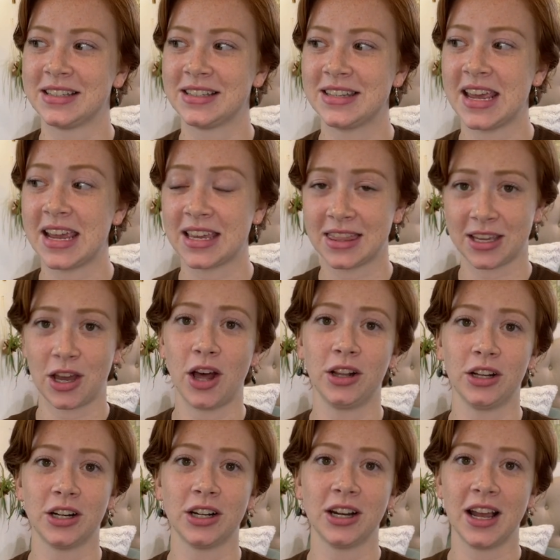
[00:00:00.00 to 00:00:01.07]
take the
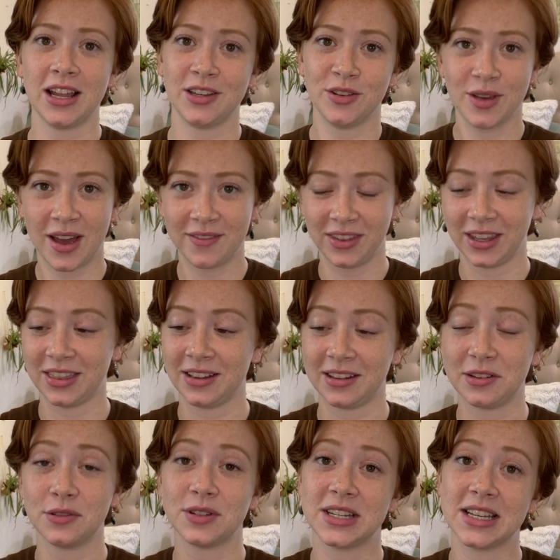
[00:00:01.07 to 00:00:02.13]
color and you have like the
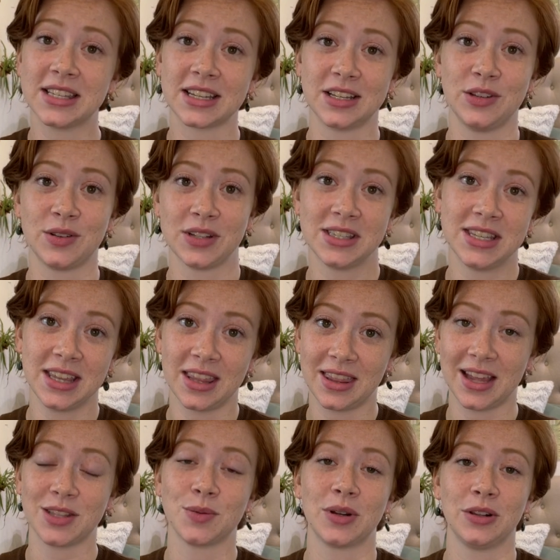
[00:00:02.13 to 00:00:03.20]
little disc and you can see that
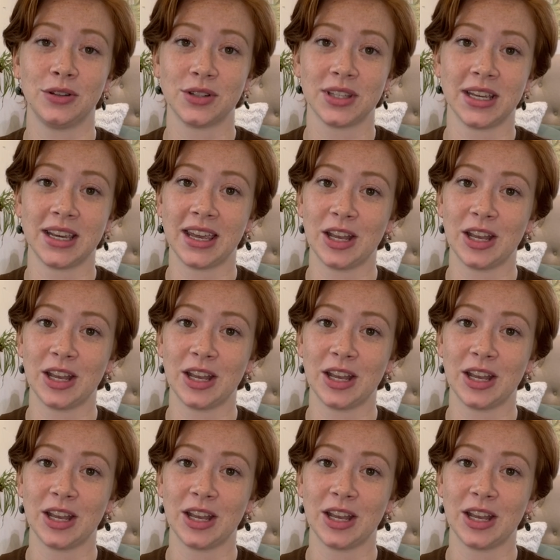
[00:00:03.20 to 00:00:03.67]
that's what it looks like,